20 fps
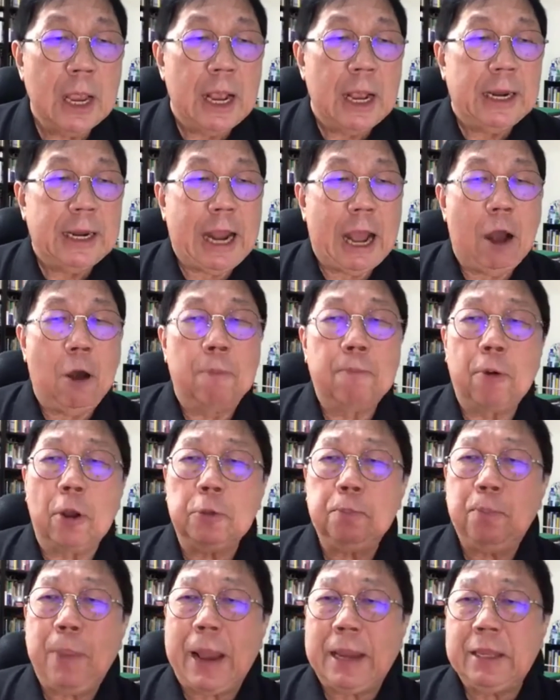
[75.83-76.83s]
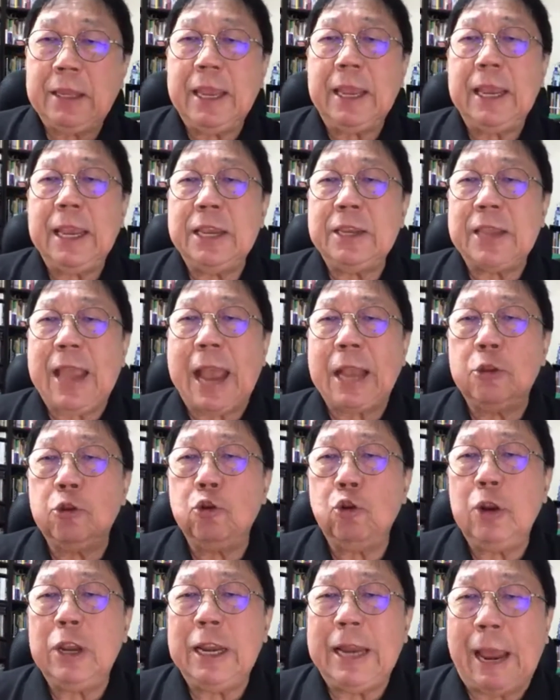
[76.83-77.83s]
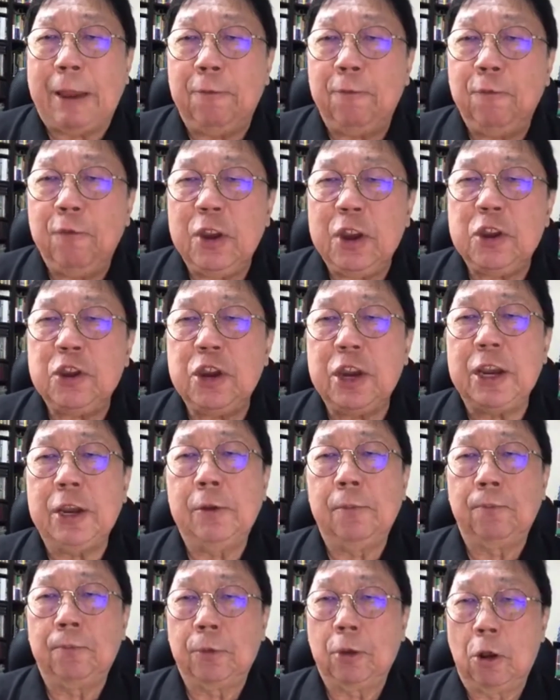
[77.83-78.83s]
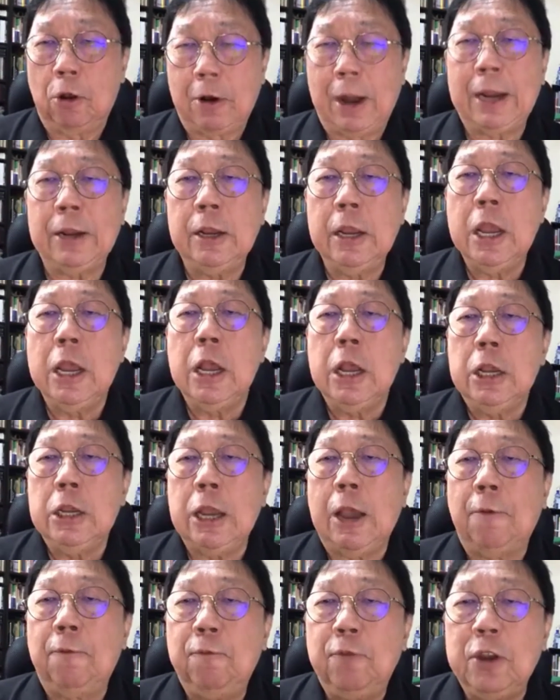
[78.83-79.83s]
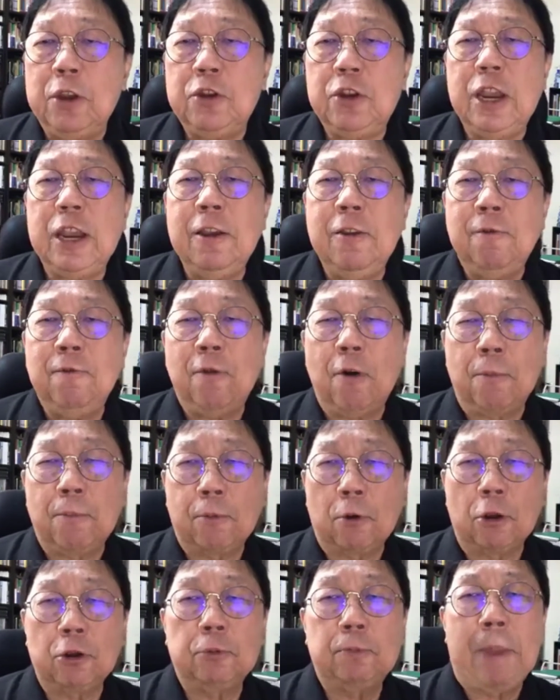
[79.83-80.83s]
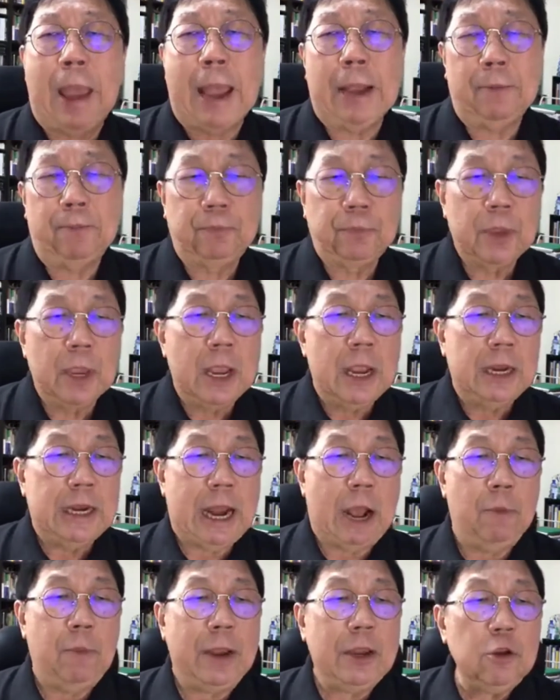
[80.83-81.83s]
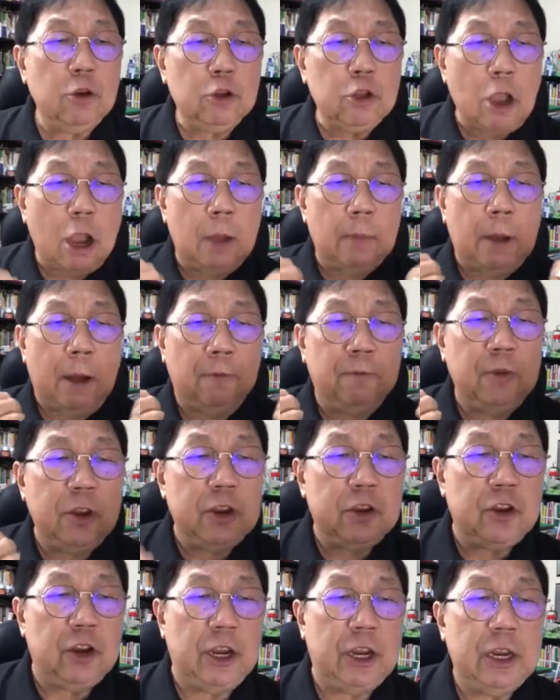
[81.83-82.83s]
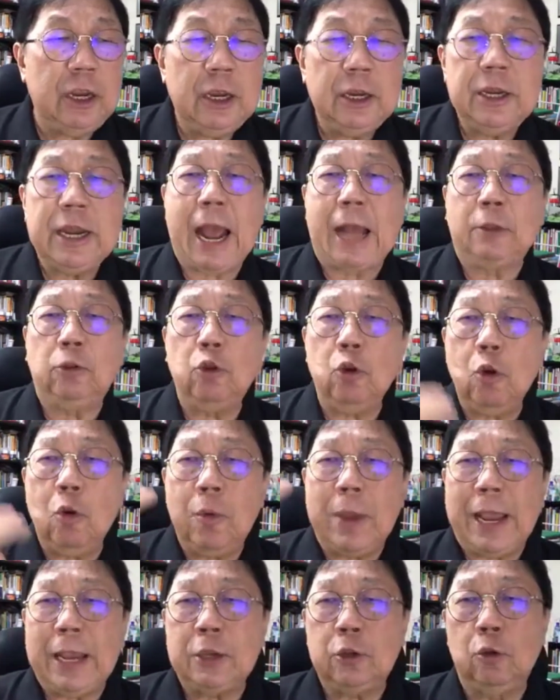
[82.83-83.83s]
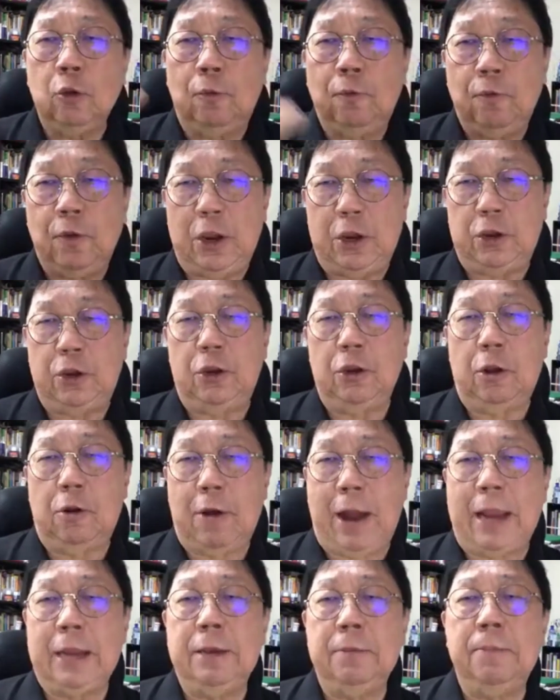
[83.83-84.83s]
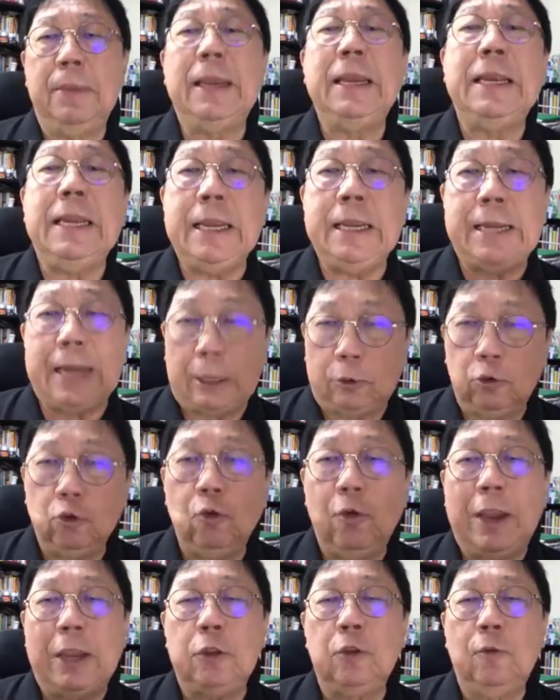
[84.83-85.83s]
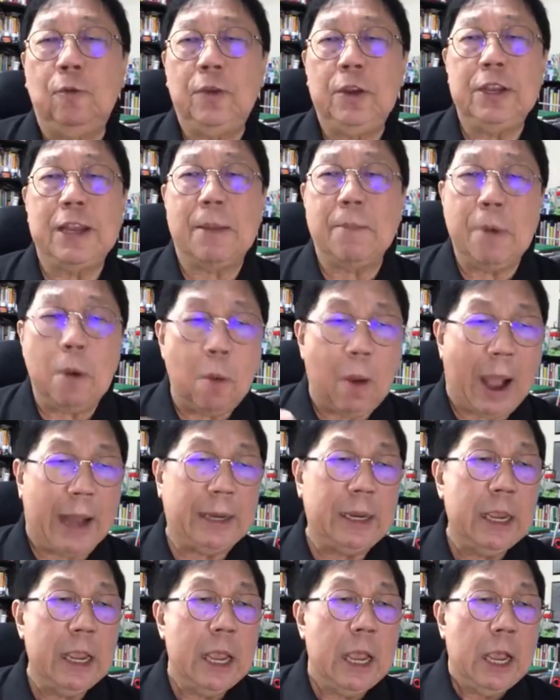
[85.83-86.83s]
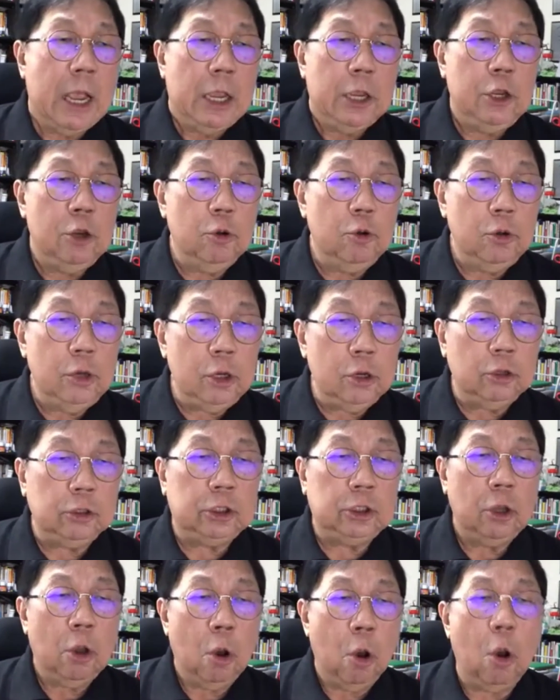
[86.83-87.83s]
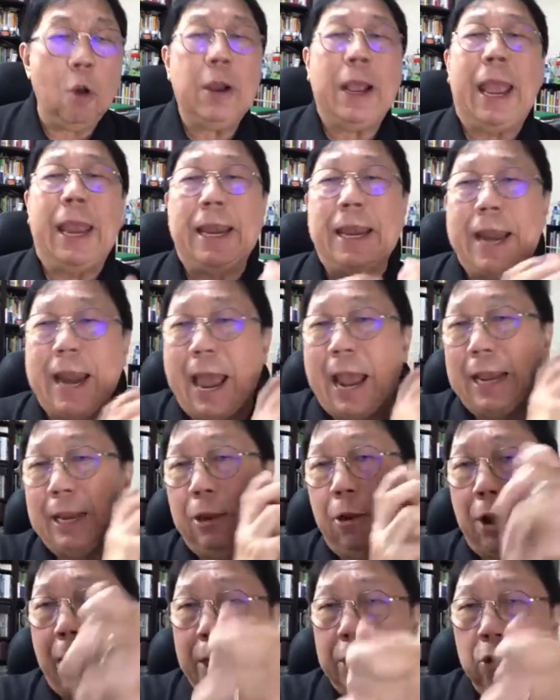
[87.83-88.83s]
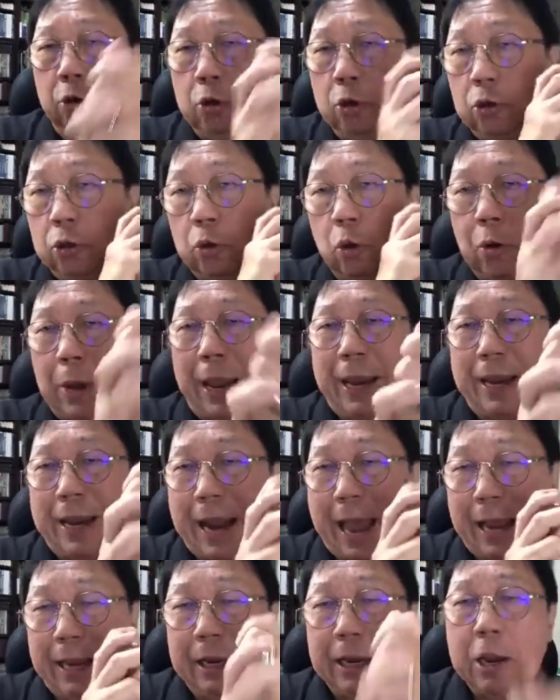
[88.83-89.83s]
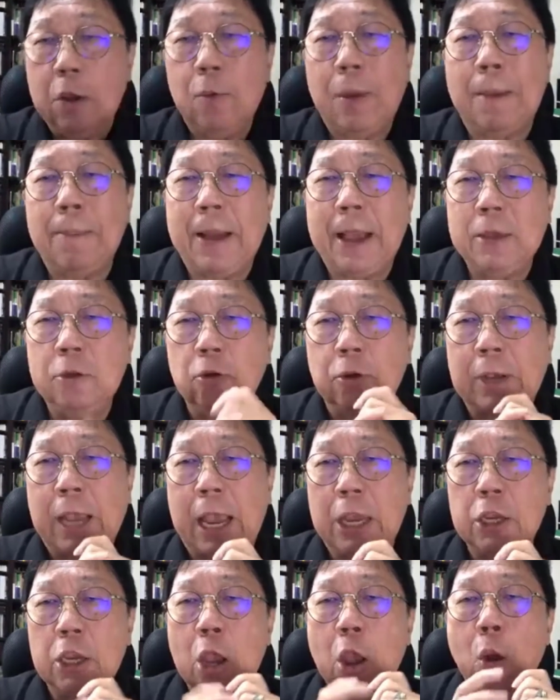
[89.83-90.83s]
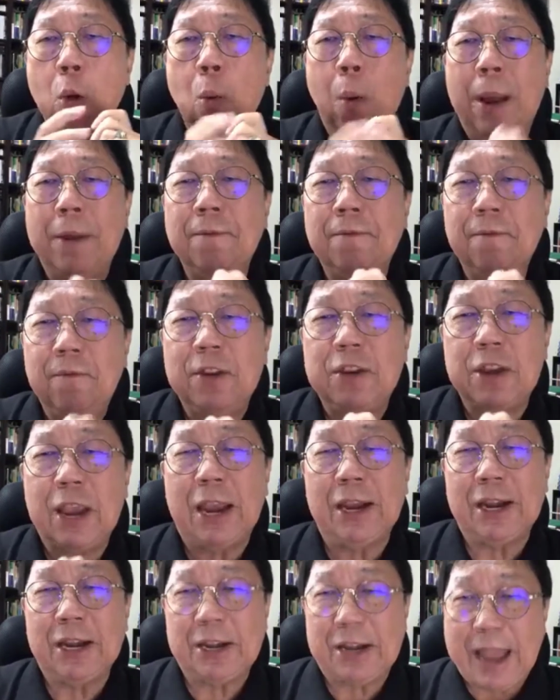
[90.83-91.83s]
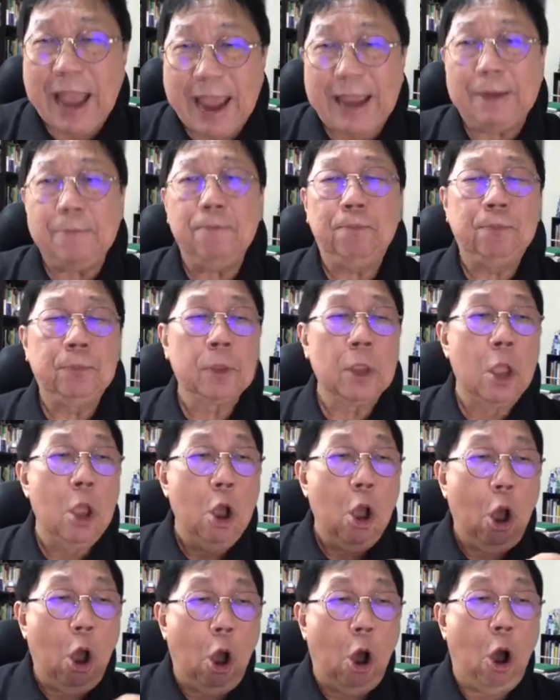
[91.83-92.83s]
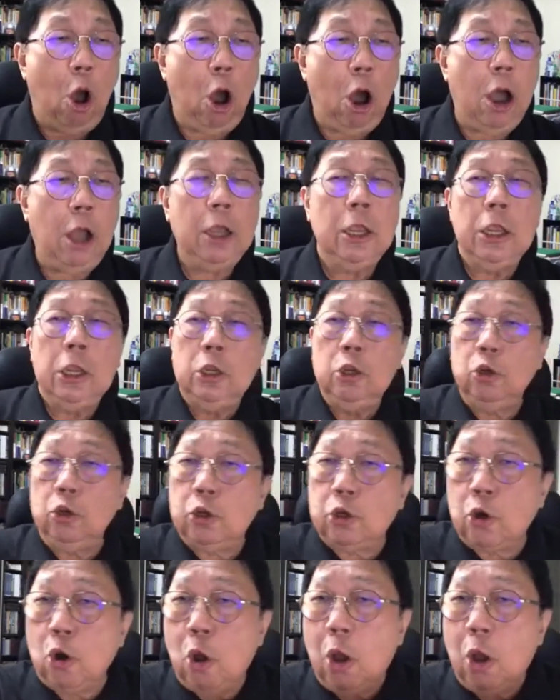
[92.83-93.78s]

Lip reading: now prospecting is actually like fishing. All right, you are fishing for prospect. Now, when you talk about fishing, there are two ways to fish. All right, mainly there are two ways to fish. Number one, you use hook and line. All right, you use hook and line whereby you catch one fish at a time, or you throw